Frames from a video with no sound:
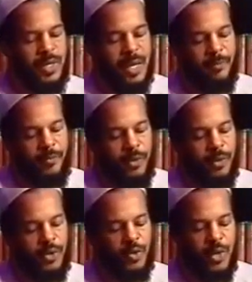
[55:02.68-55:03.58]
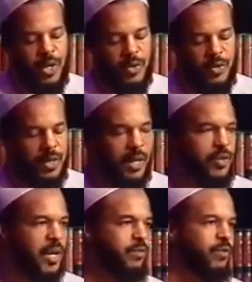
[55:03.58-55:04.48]
with them for 2 years, and then I
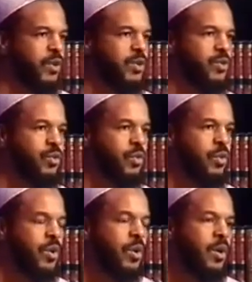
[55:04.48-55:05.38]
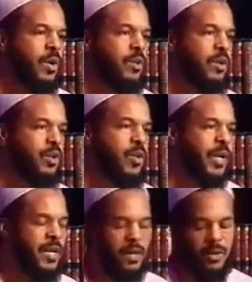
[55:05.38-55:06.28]
transferred to the
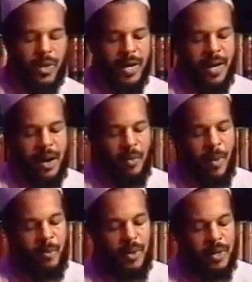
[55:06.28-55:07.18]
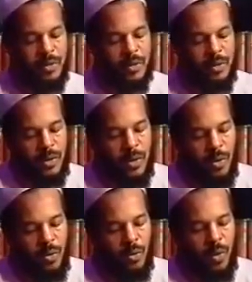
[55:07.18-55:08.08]
UAE, United Arab Emirates,
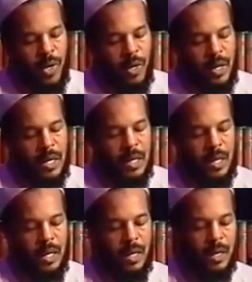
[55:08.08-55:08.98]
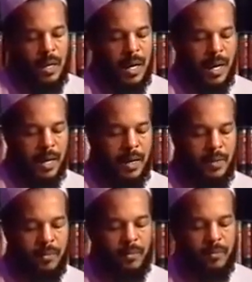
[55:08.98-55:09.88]
where
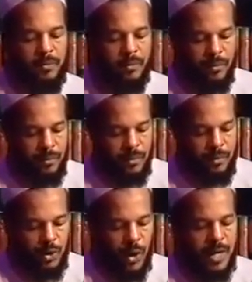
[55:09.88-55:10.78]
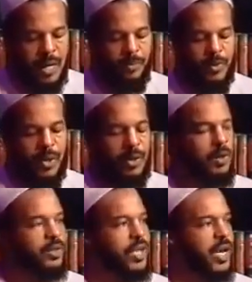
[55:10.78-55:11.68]
I joined up with
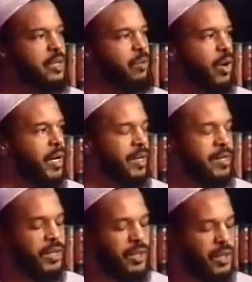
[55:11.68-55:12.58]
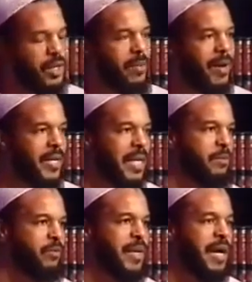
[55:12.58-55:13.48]
a charitable organization there by the
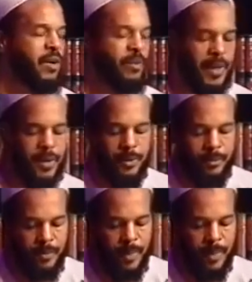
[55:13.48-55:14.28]
name of Darul Bir.